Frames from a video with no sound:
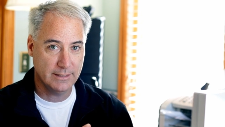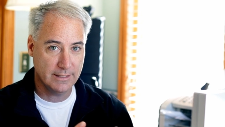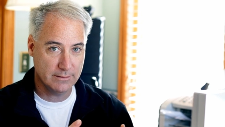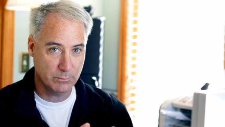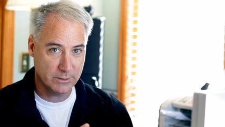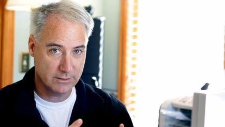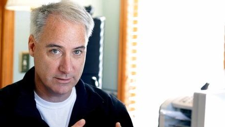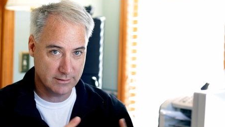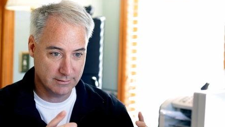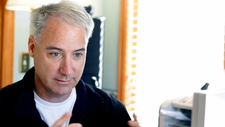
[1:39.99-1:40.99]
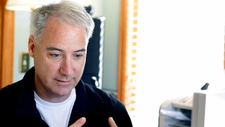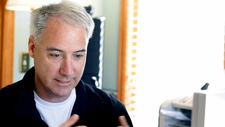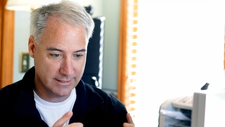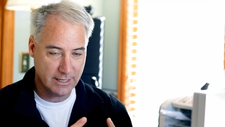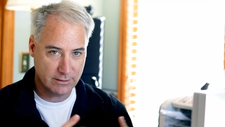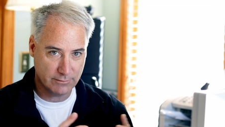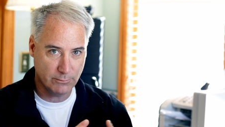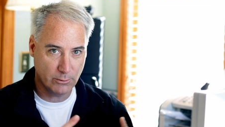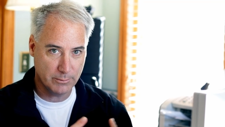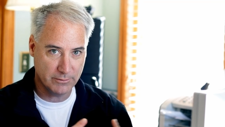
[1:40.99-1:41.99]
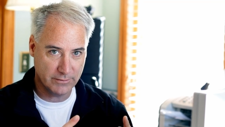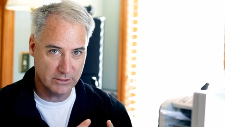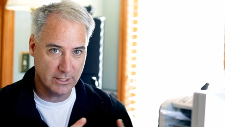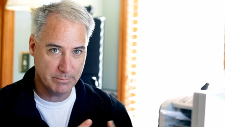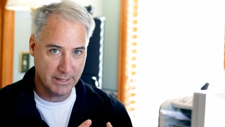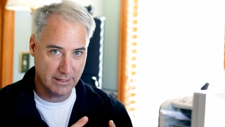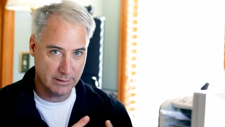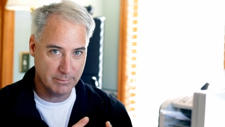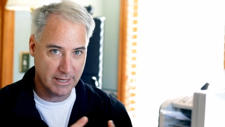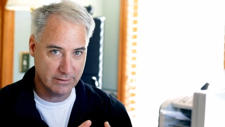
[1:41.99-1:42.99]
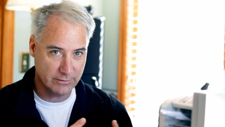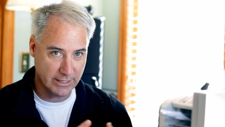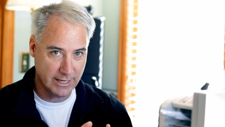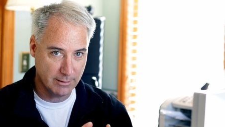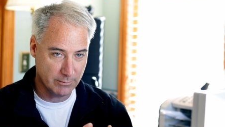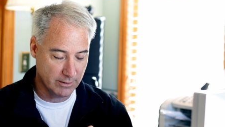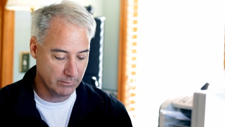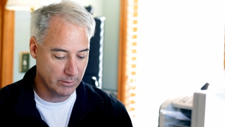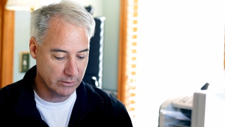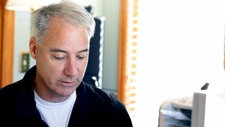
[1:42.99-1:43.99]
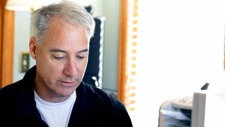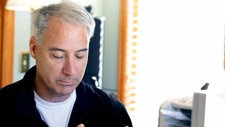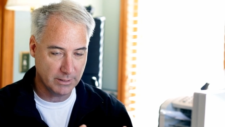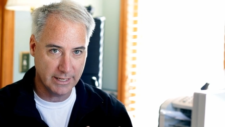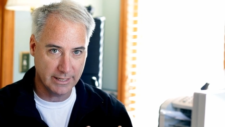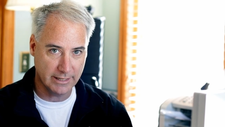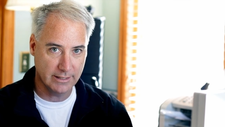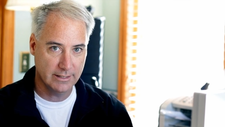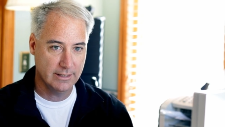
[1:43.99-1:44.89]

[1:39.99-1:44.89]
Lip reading: it takes a form of a JPEG on the back of your camera when you're displaying it